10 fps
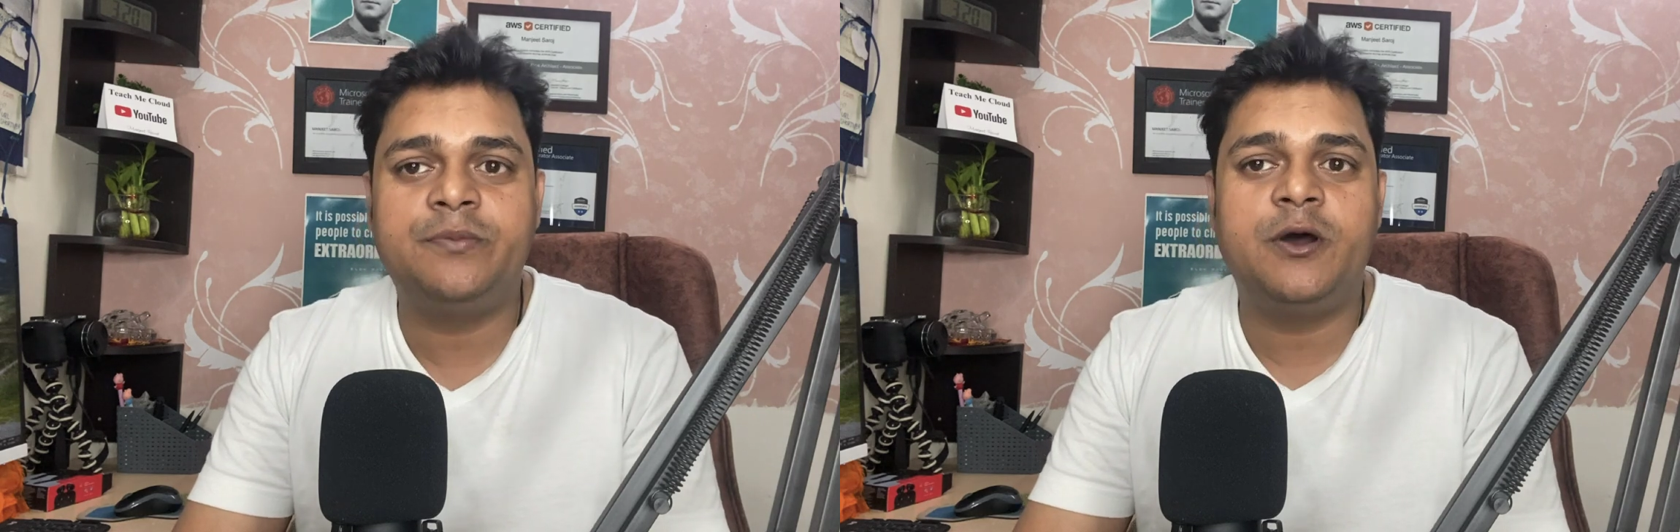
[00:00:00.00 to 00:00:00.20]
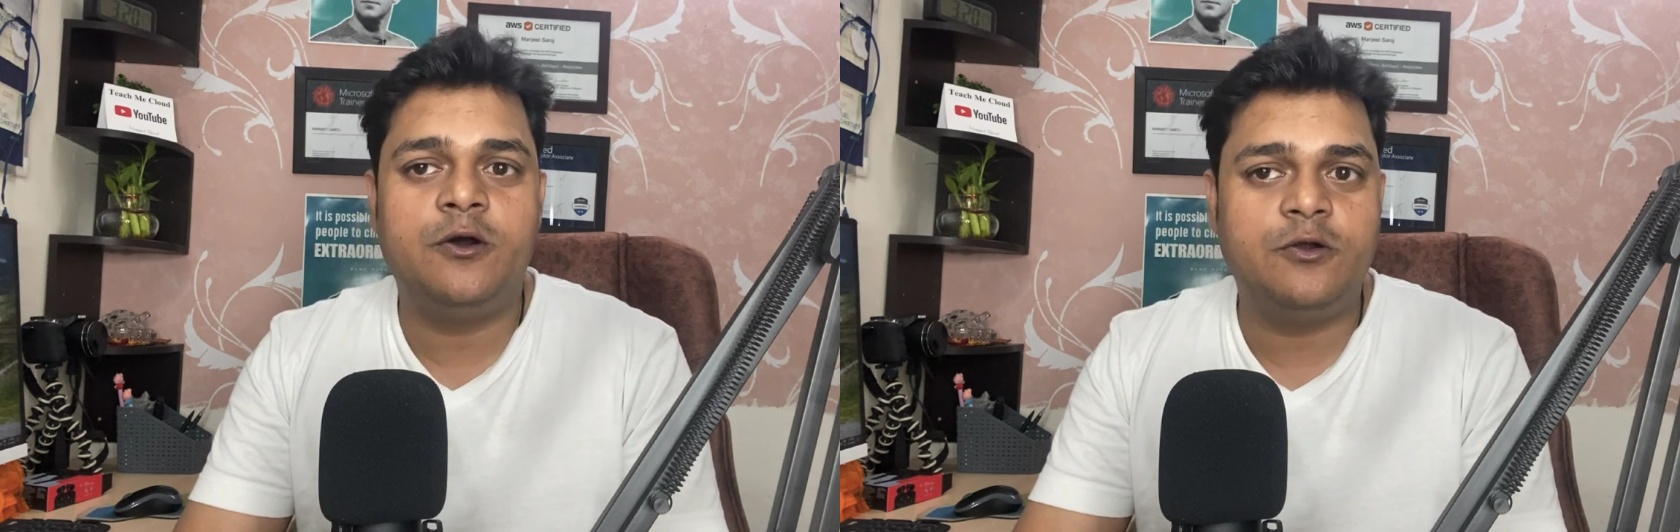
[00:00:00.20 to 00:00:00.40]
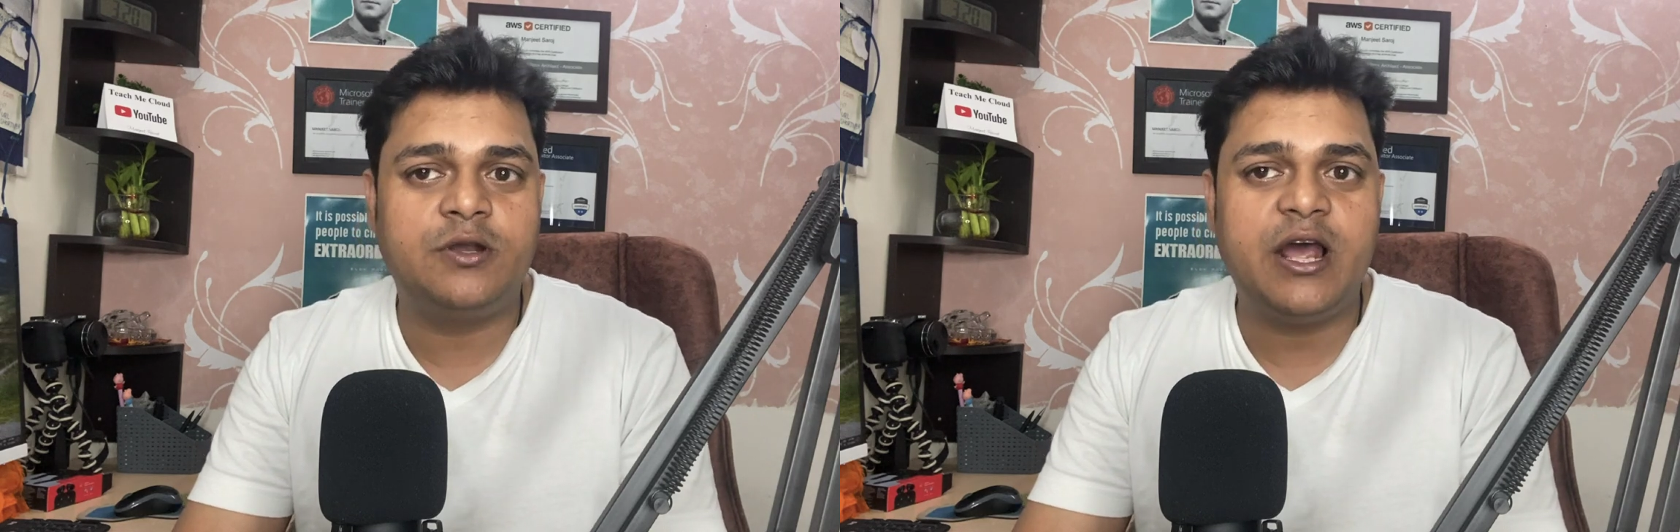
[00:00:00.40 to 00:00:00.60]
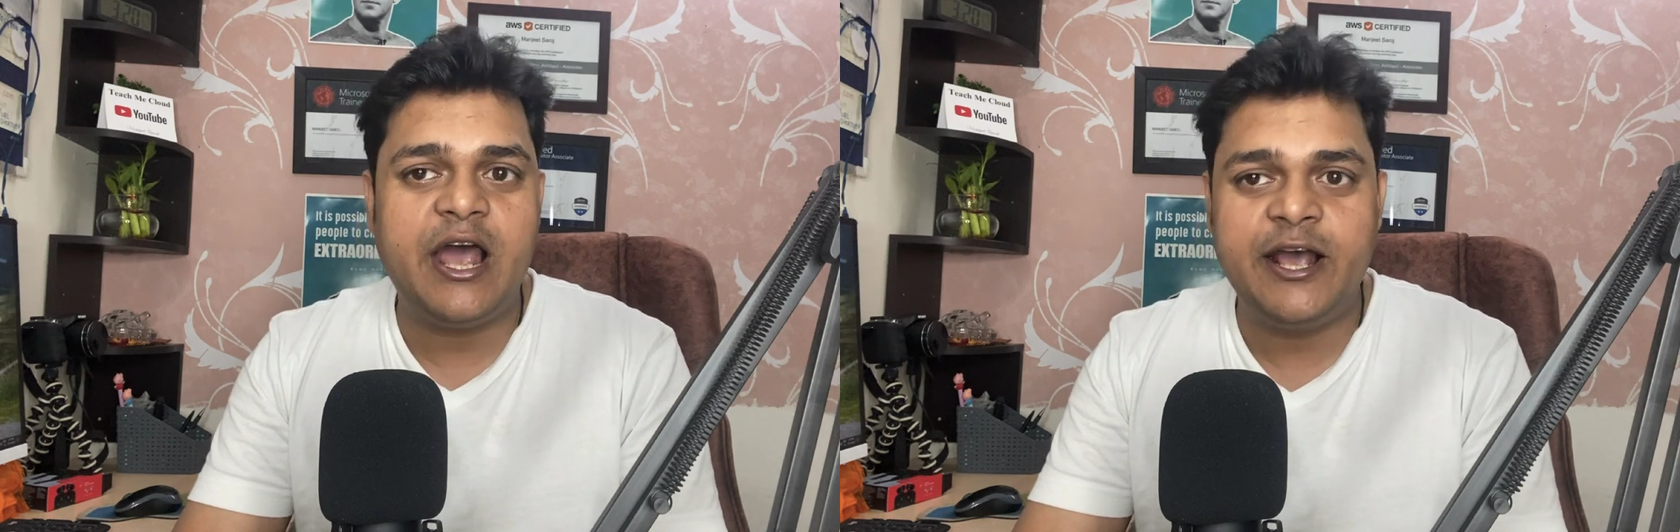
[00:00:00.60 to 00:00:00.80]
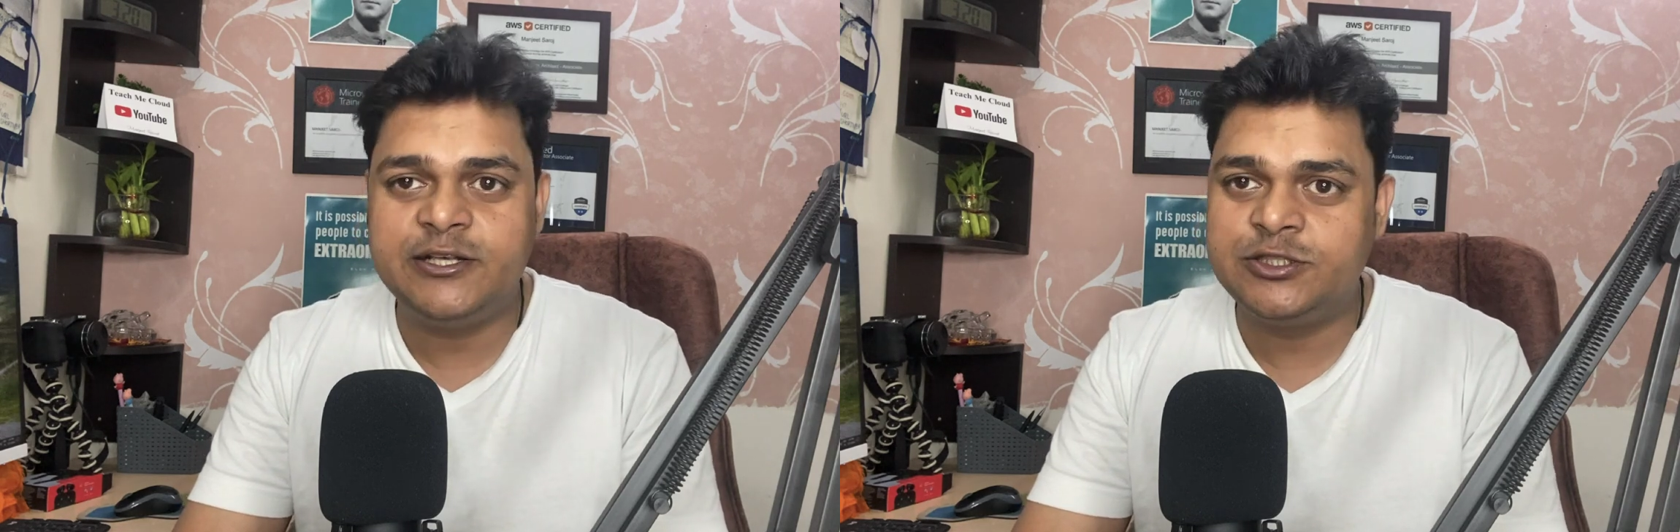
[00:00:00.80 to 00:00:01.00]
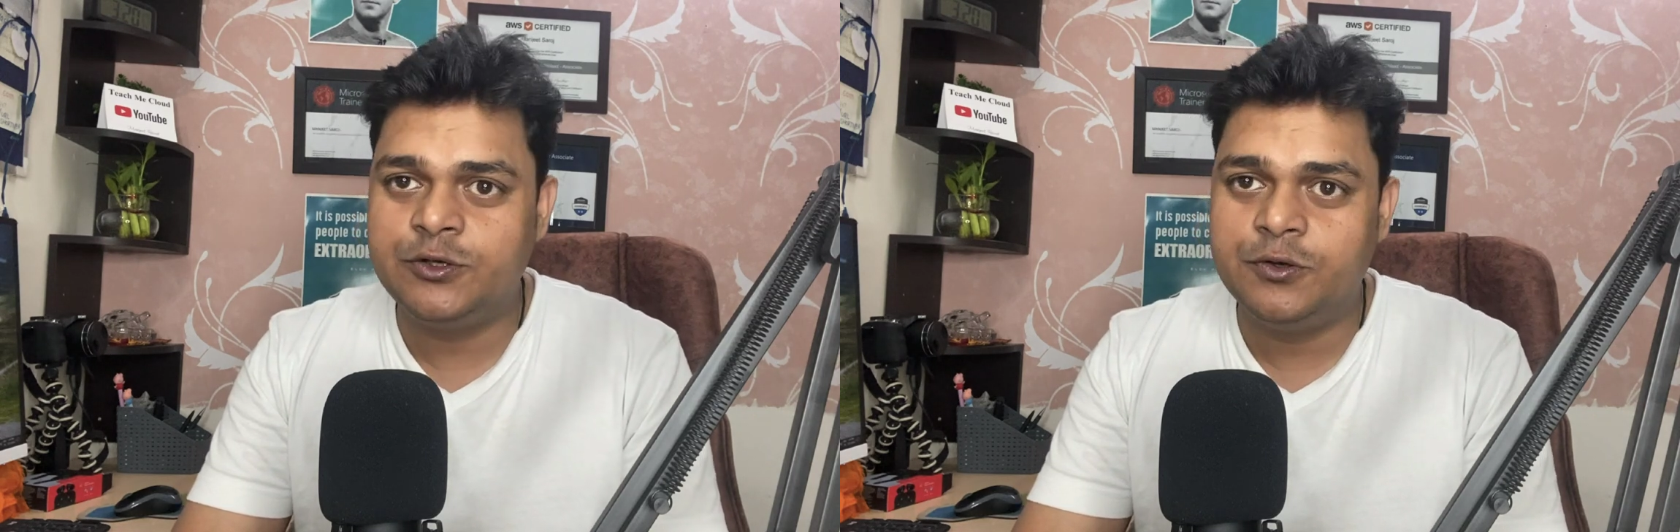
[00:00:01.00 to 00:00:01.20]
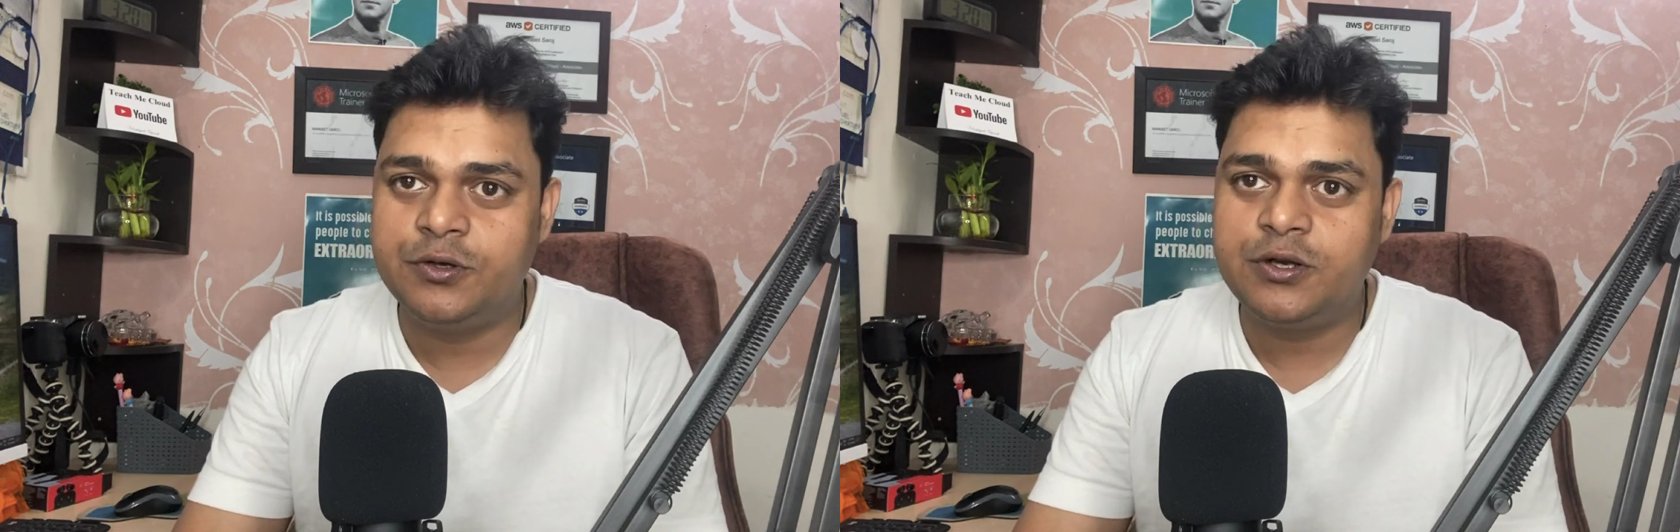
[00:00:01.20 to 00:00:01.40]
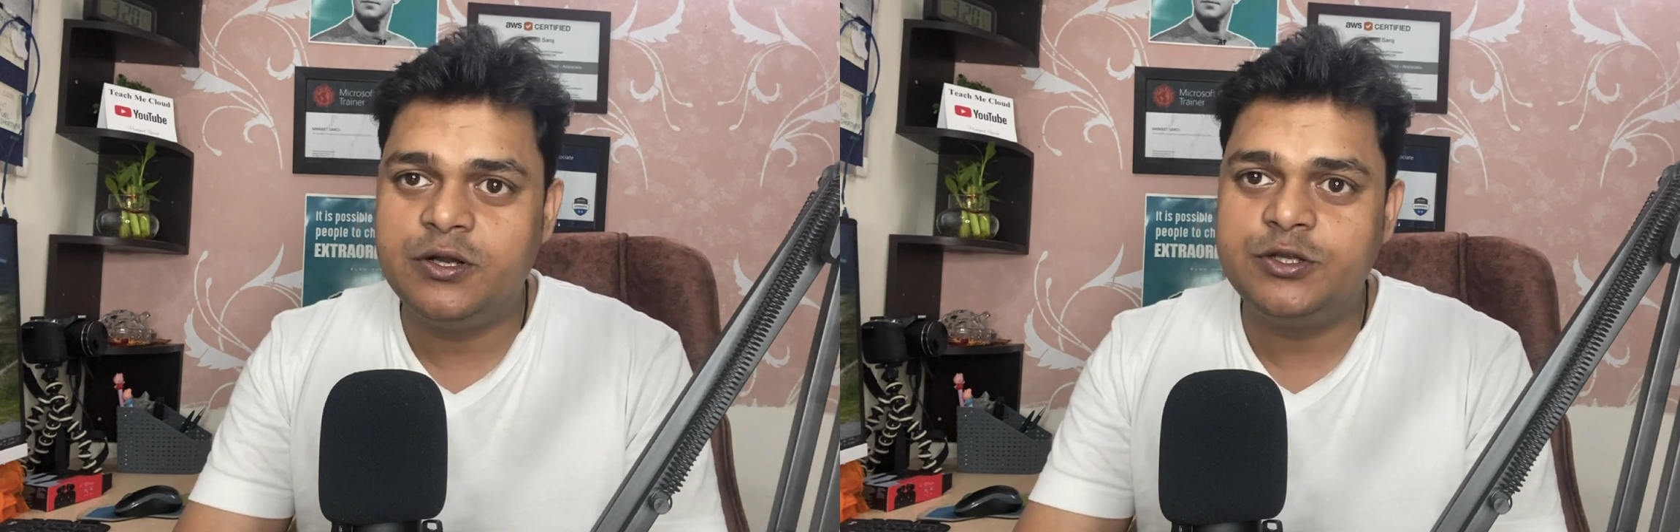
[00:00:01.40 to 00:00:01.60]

about Azure